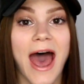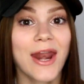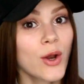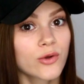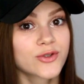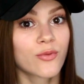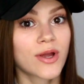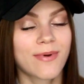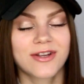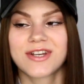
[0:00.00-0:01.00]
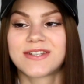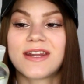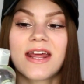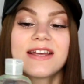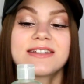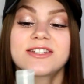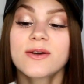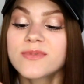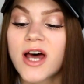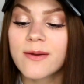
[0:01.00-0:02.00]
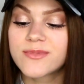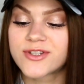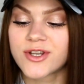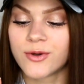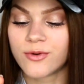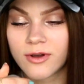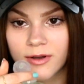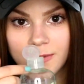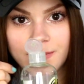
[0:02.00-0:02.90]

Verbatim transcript: and also repurchase it sometime soon.